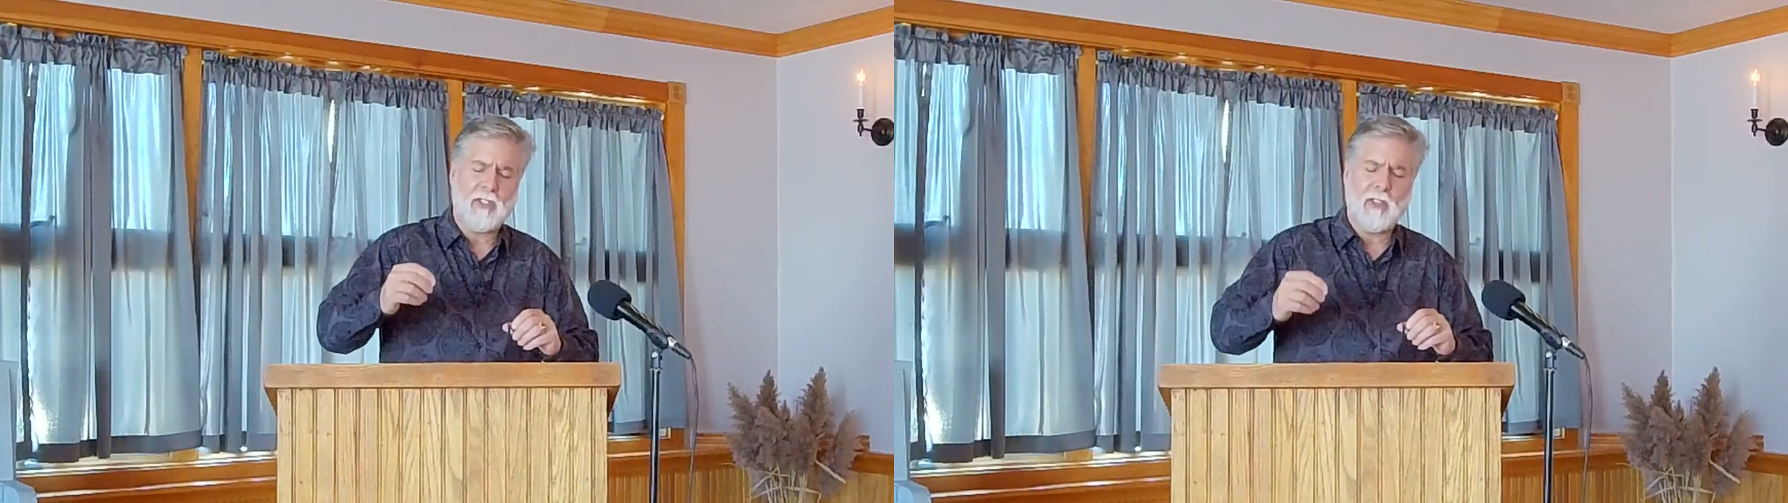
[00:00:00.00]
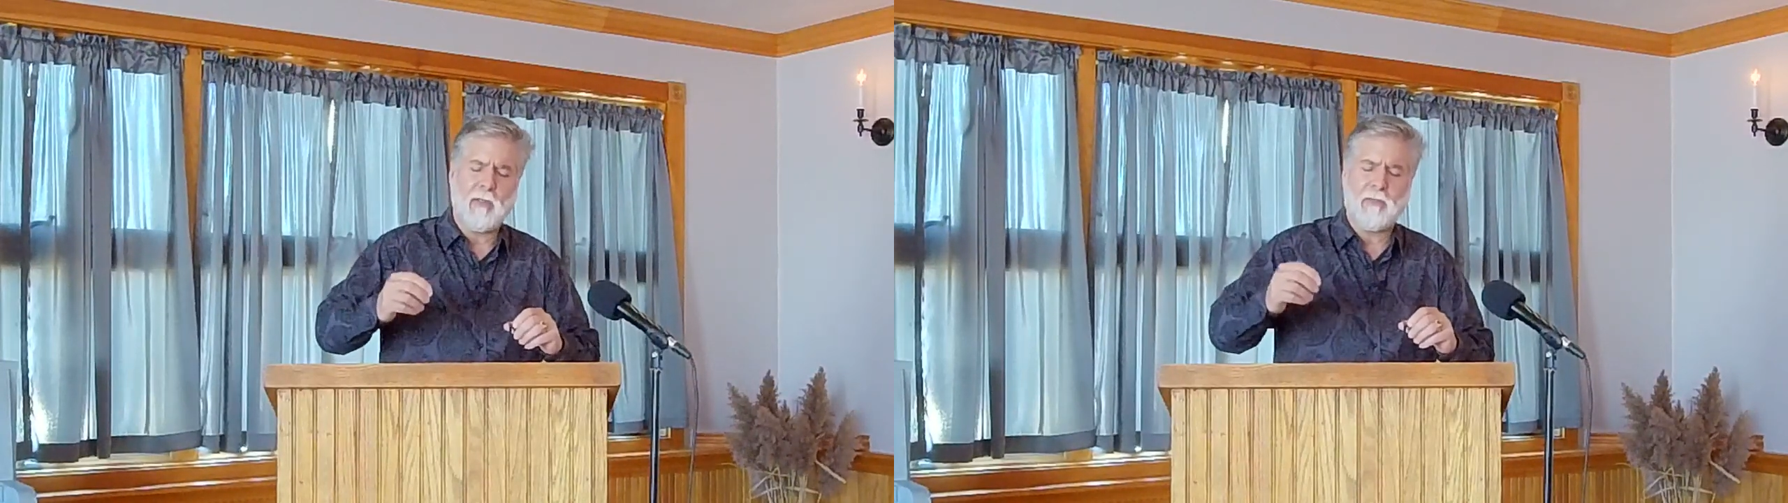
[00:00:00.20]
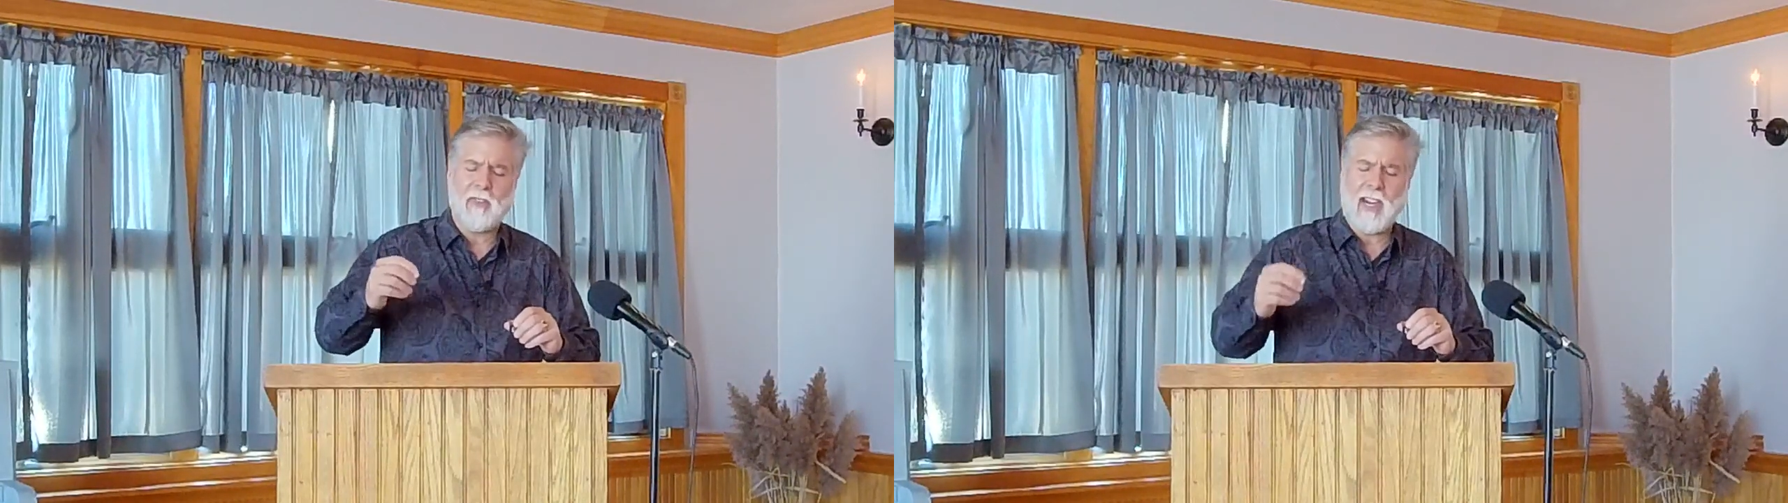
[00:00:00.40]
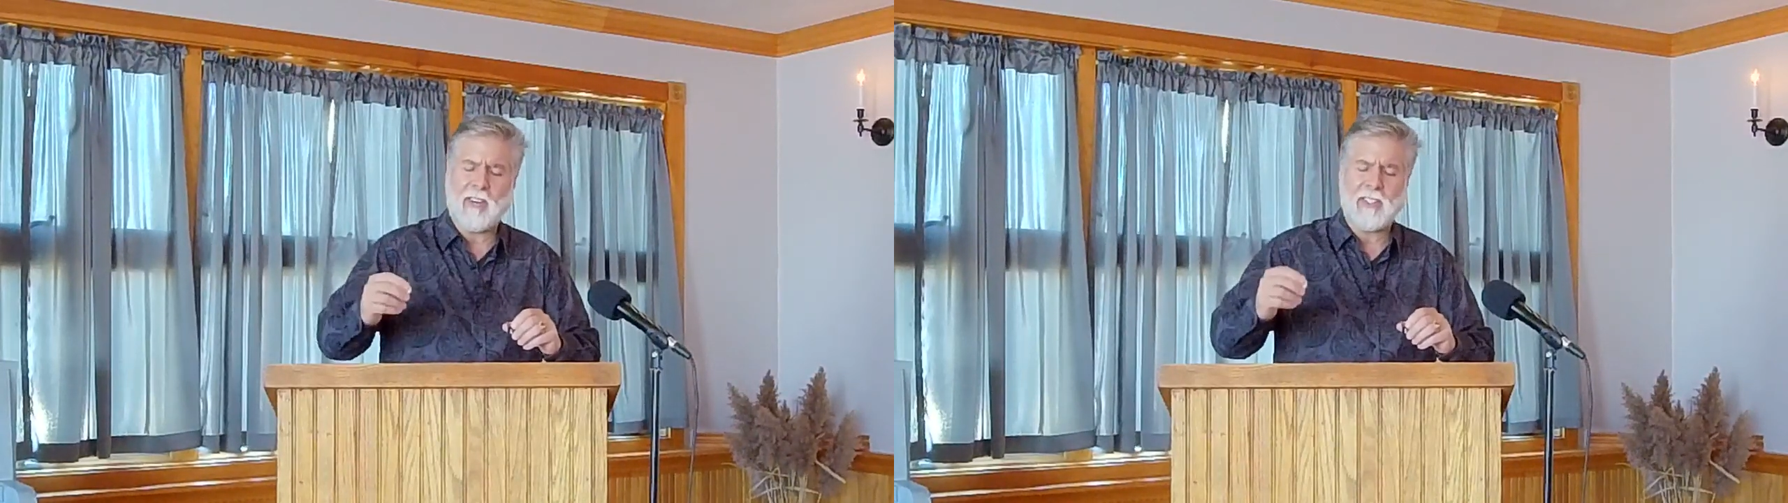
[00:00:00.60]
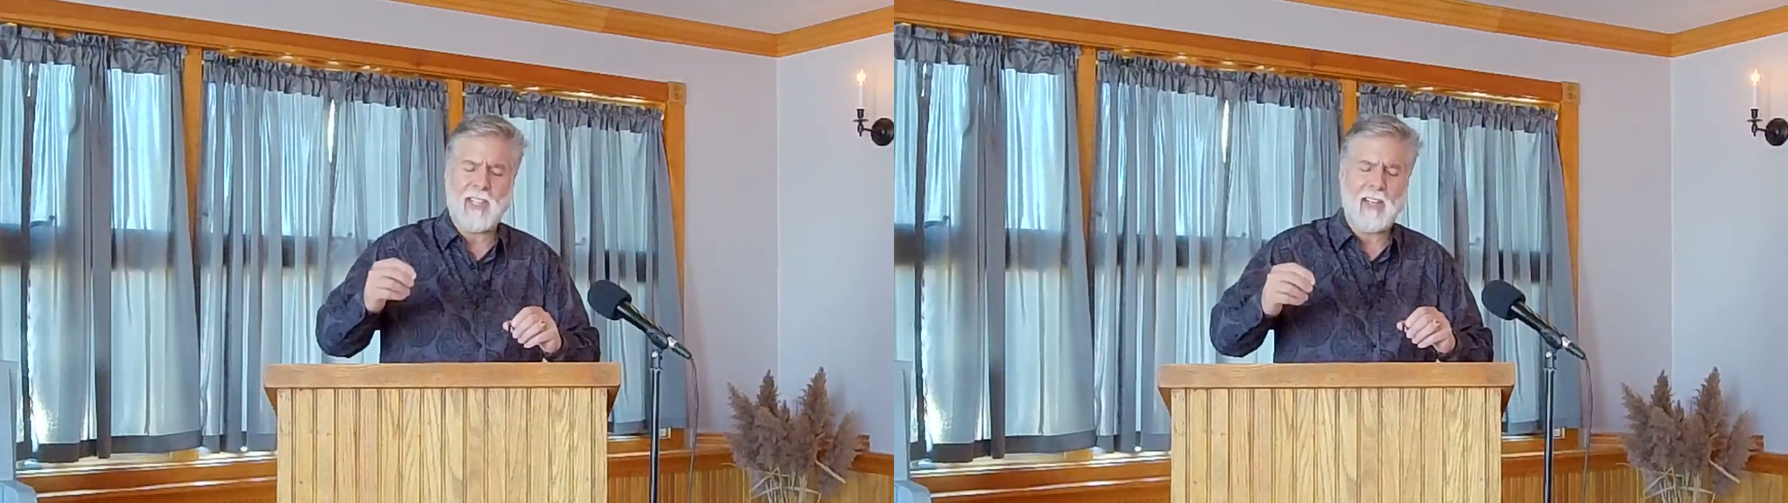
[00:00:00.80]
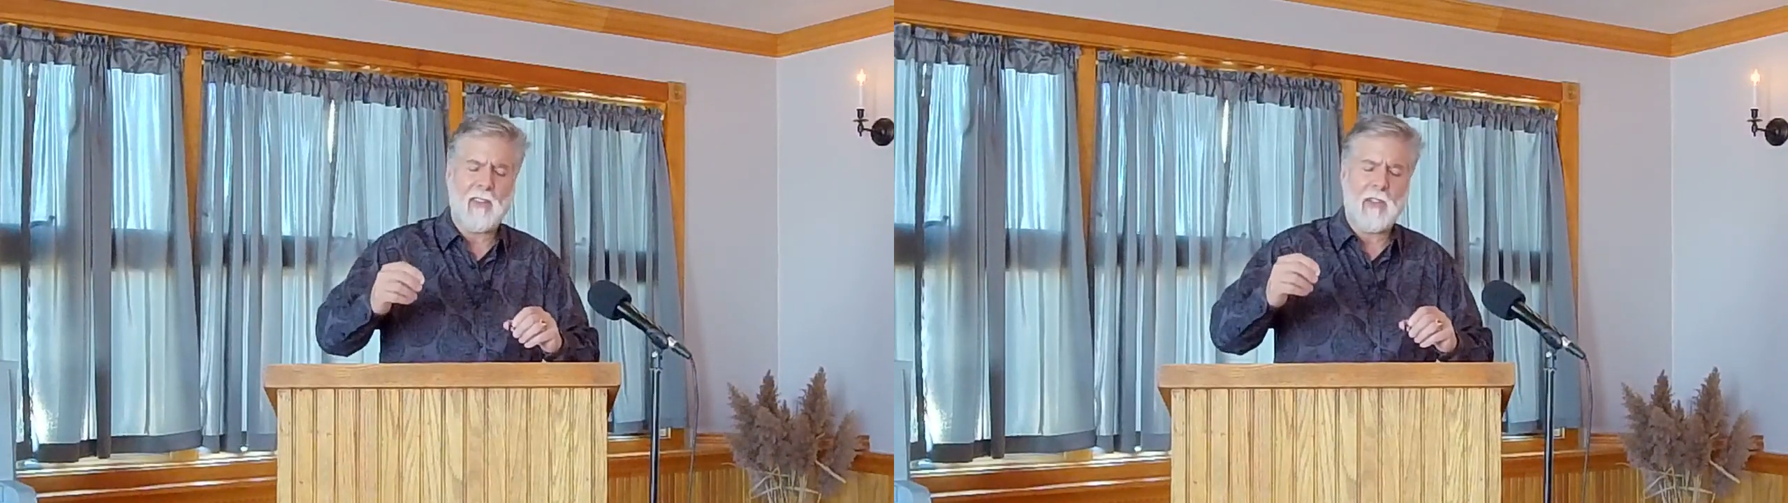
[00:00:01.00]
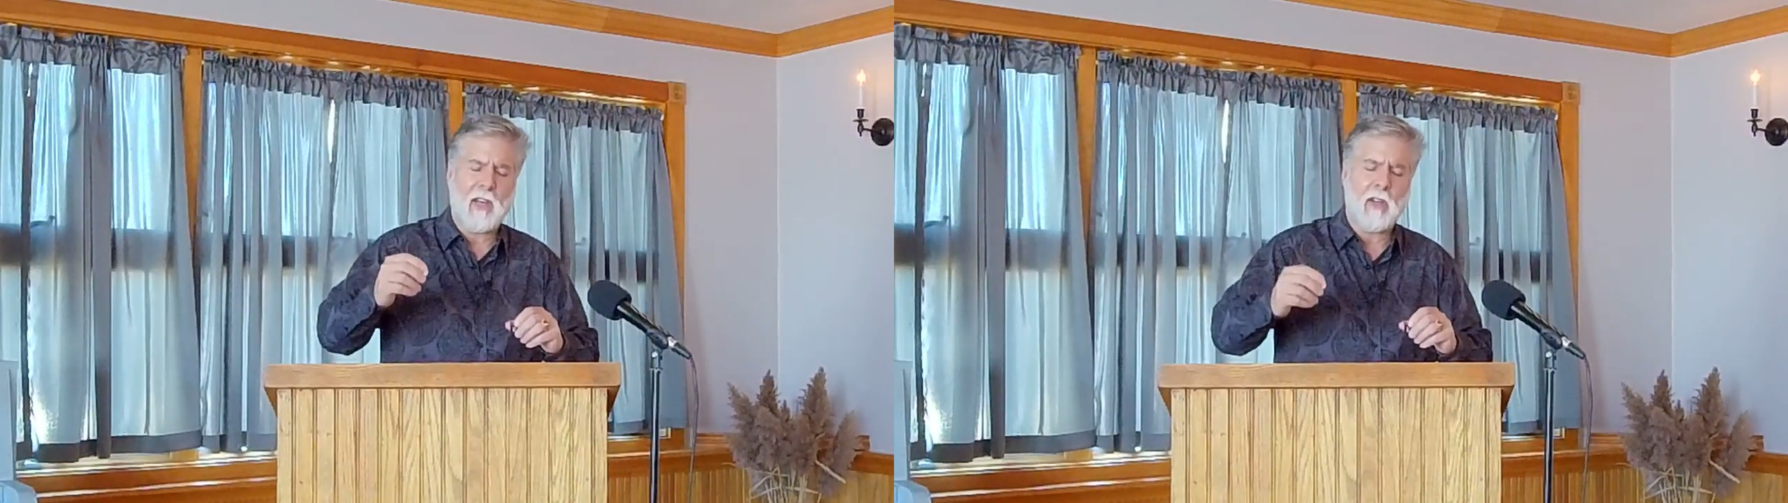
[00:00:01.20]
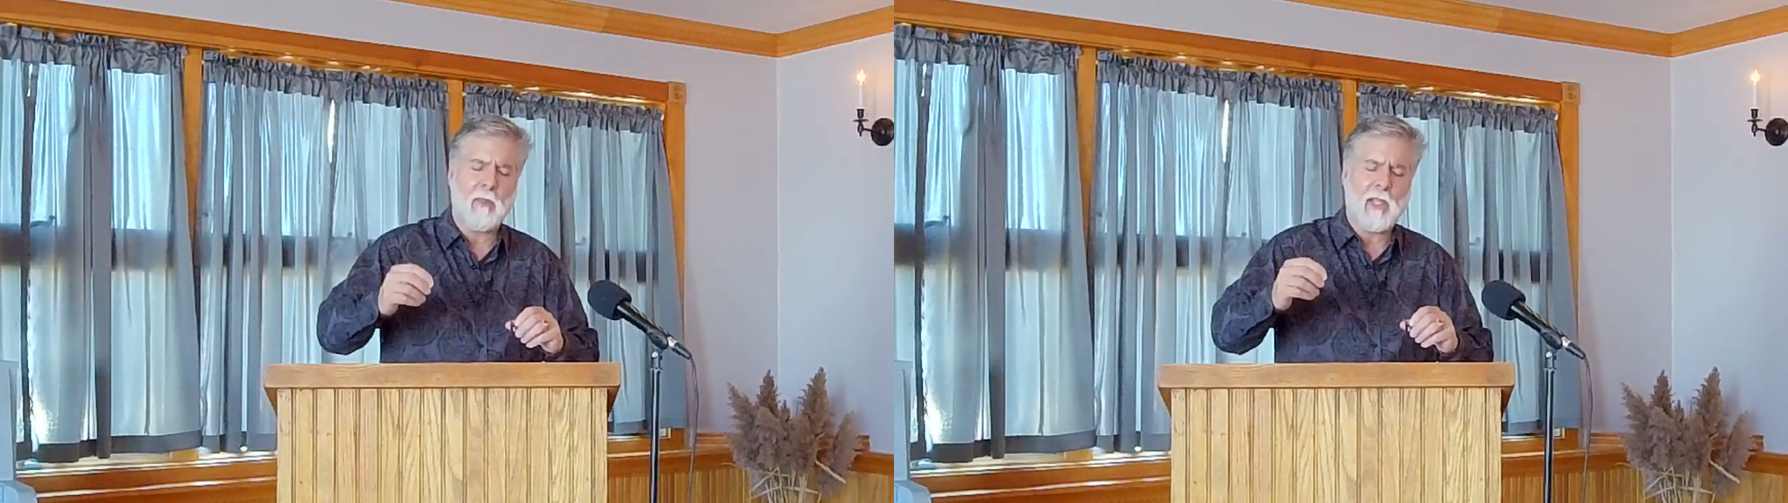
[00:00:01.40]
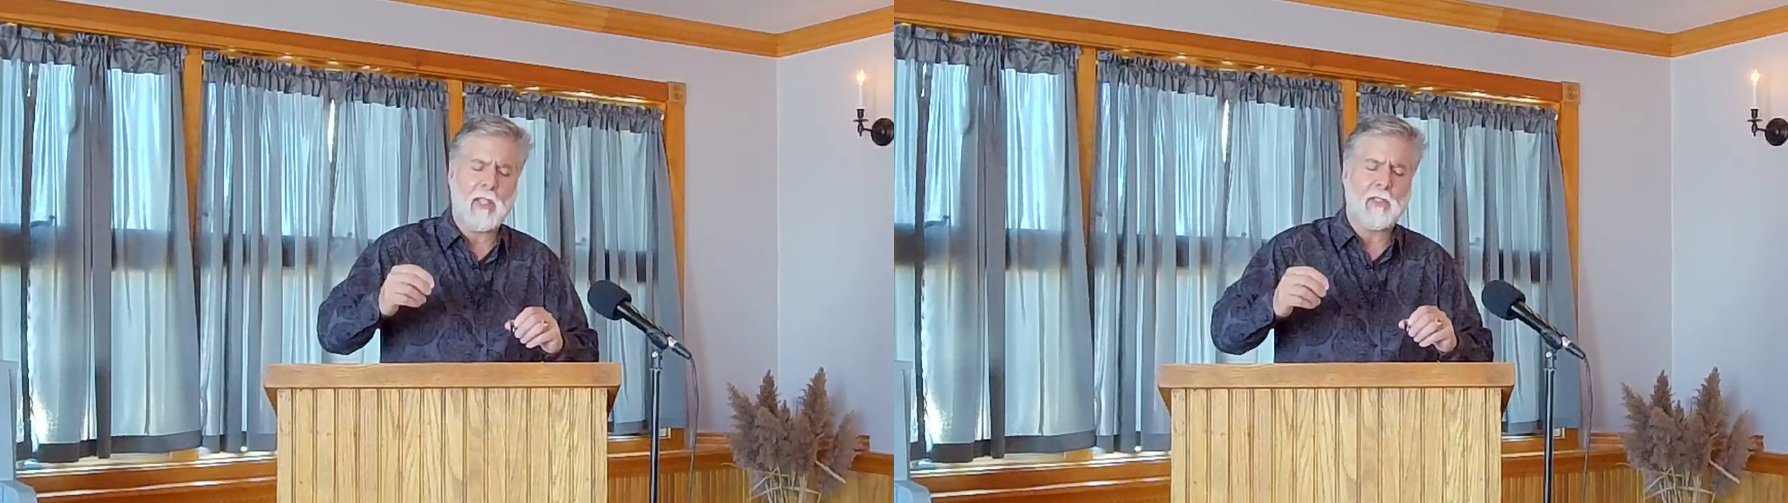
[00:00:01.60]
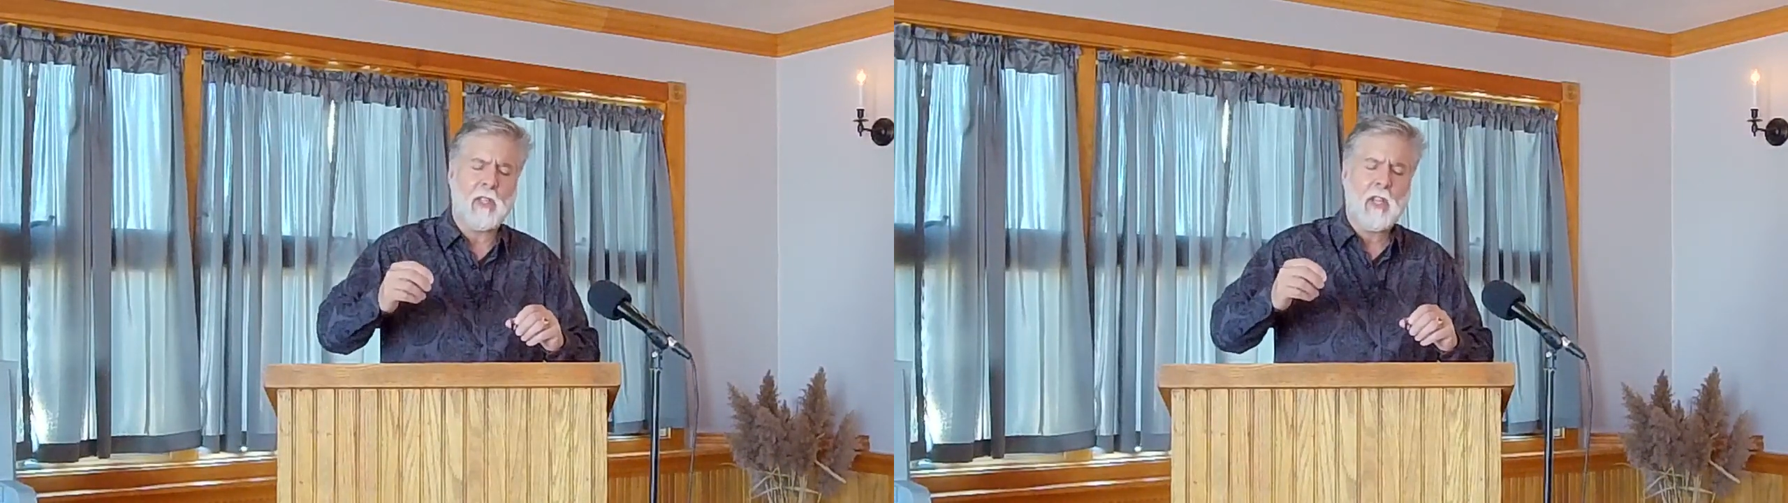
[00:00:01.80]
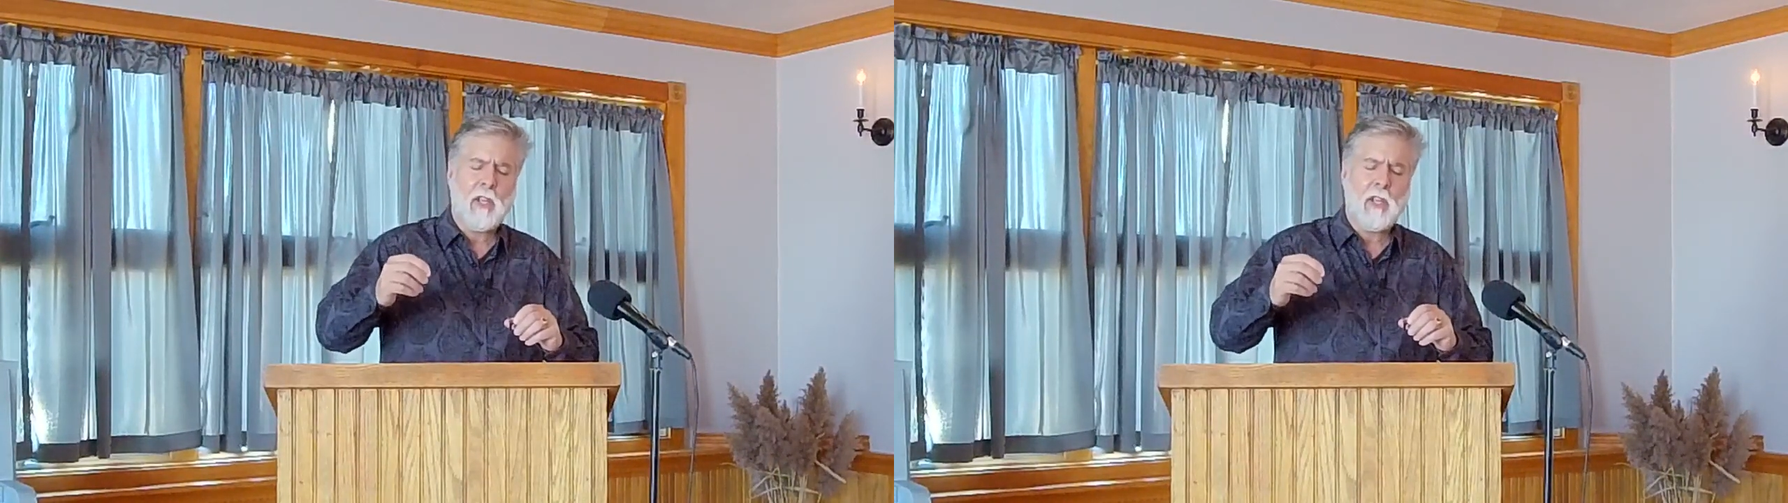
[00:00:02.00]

germ, virus, anything that come against